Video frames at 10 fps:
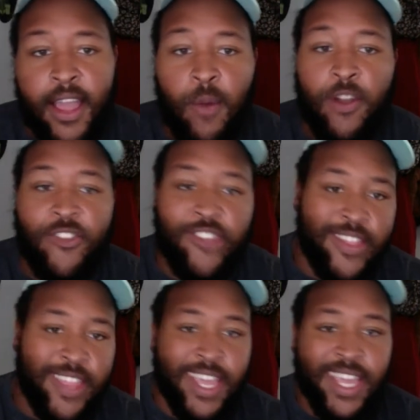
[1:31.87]
I want you to
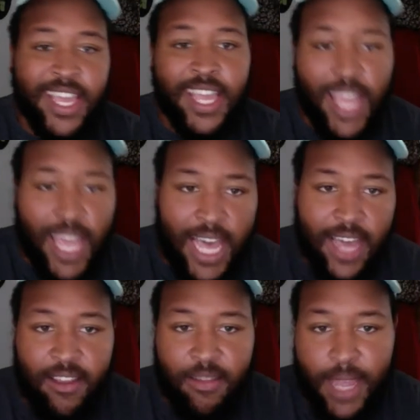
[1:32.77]
think, how
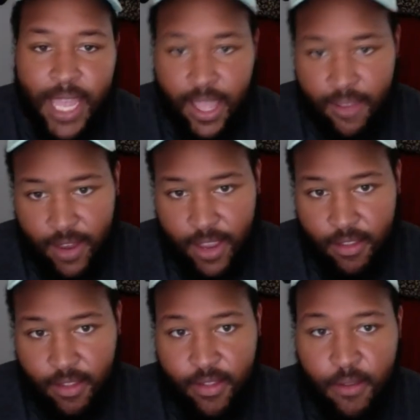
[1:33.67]
does my
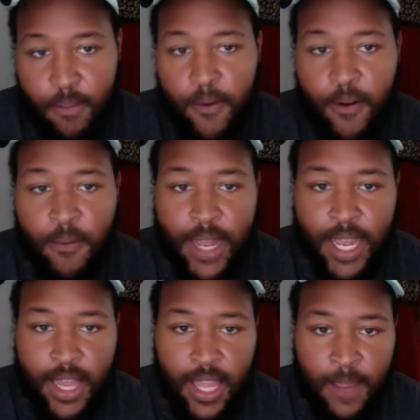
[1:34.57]
evidence support my
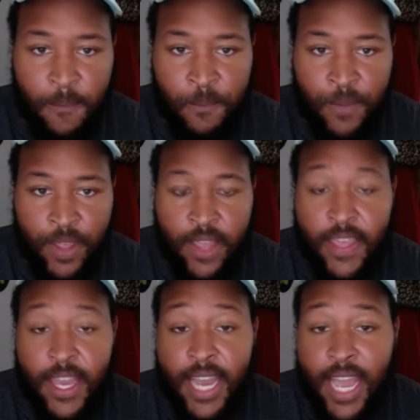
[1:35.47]
claim?
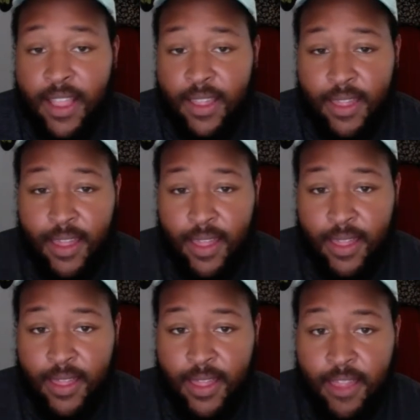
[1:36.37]
The
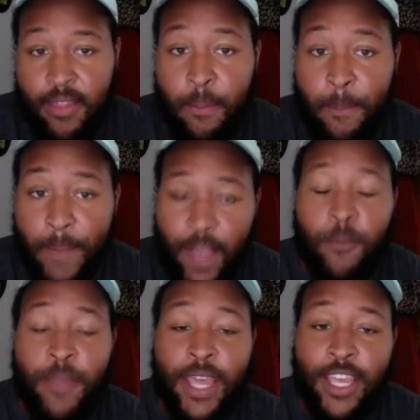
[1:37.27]
analysis is about
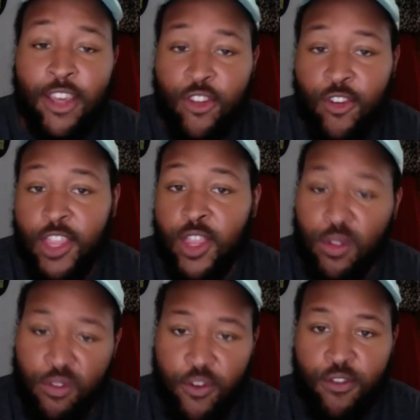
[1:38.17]
making sure that
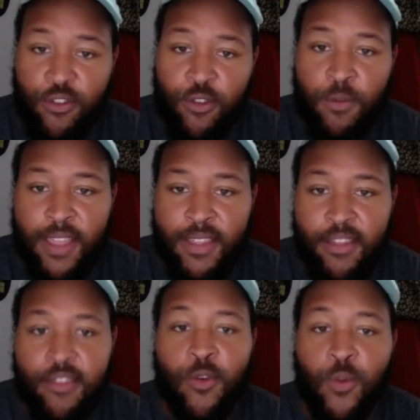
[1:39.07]
those first two
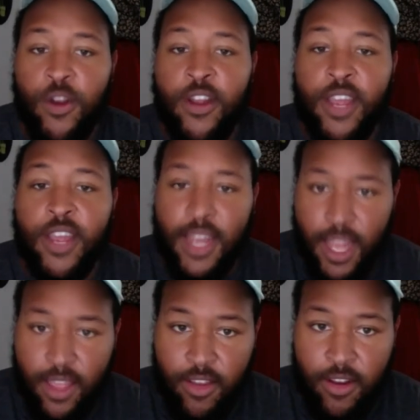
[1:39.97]
pieces are working
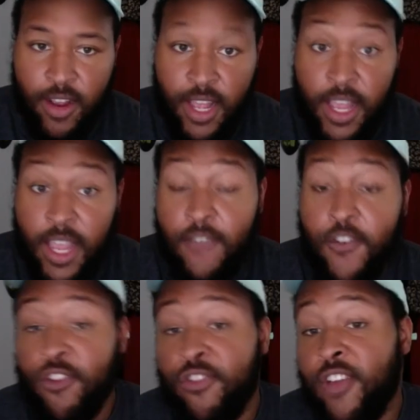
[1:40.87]
together. If
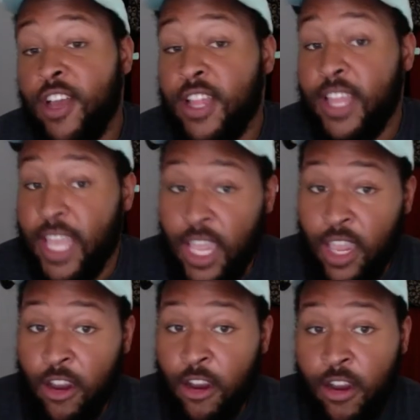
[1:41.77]
you're struggling
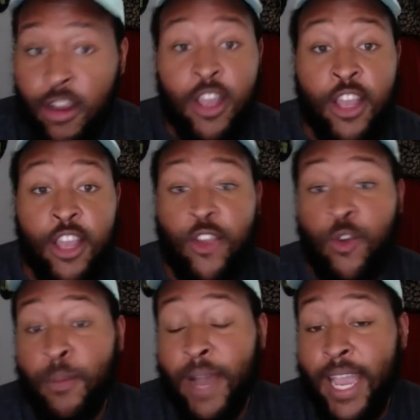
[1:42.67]
here, you
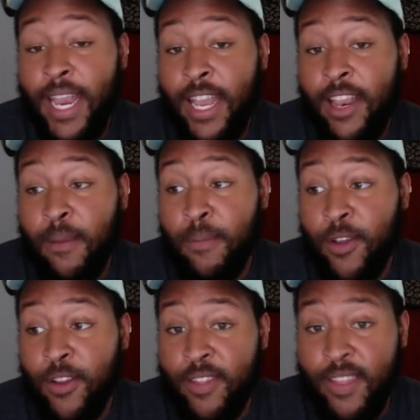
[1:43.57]
might end up
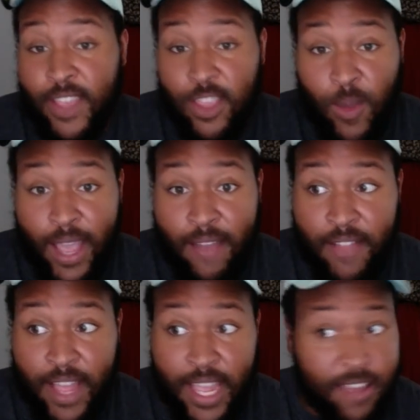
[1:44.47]
noticing that you have
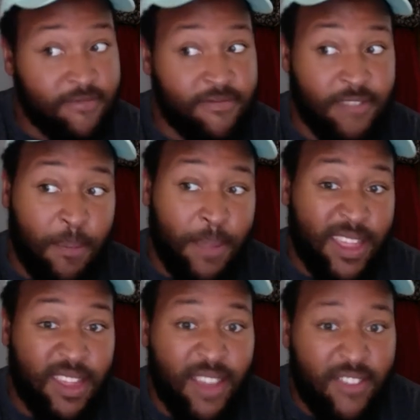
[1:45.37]
like a
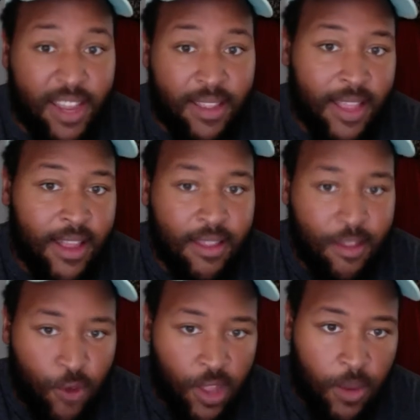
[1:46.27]
piece of evidence that
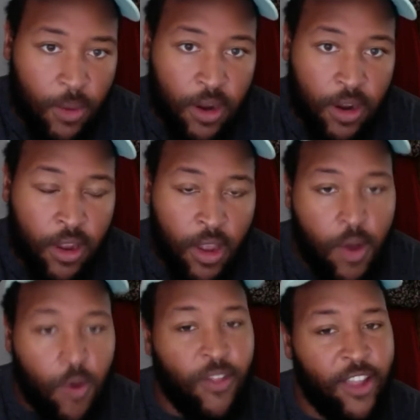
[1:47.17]
doesn't really work,
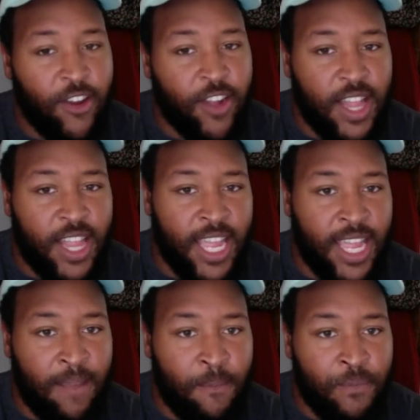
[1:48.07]
or that your
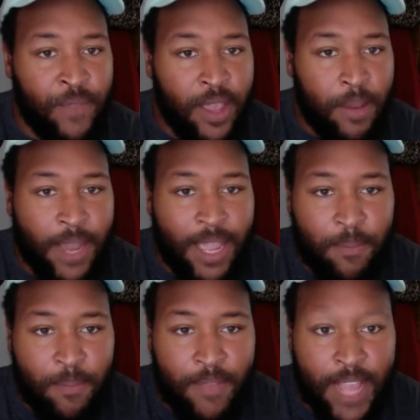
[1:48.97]
claim might
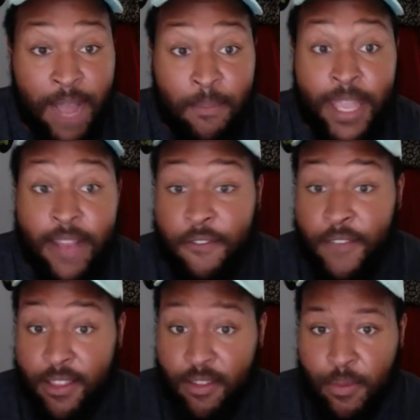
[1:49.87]
not be
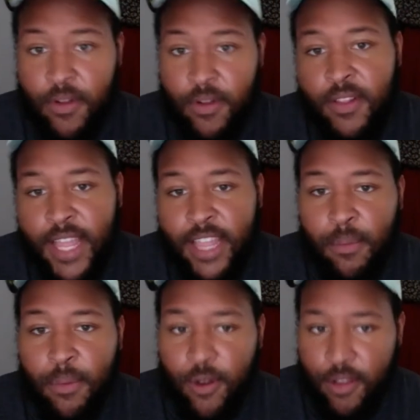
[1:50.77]
defensible, like the
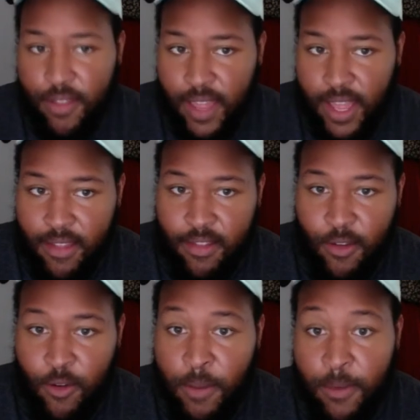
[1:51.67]
board says. So
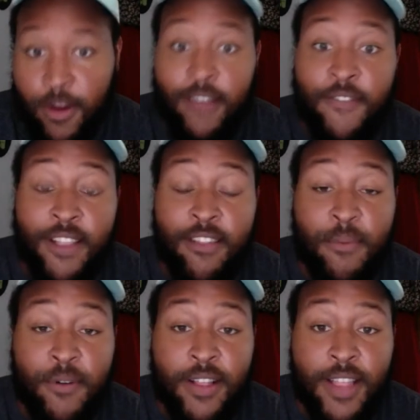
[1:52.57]
remember, a
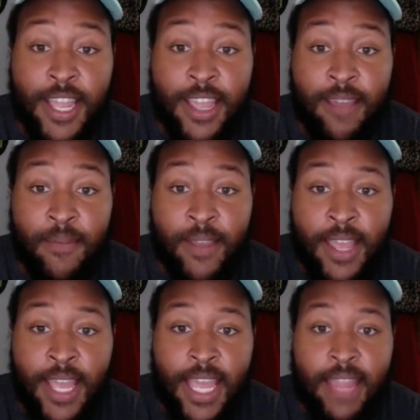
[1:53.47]
defensible claim
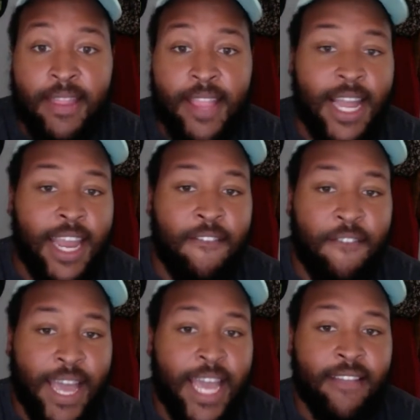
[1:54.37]
is not a
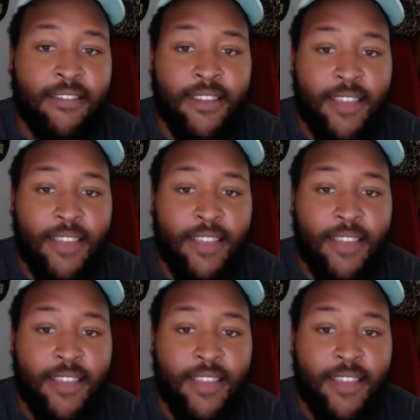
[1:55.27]
fact.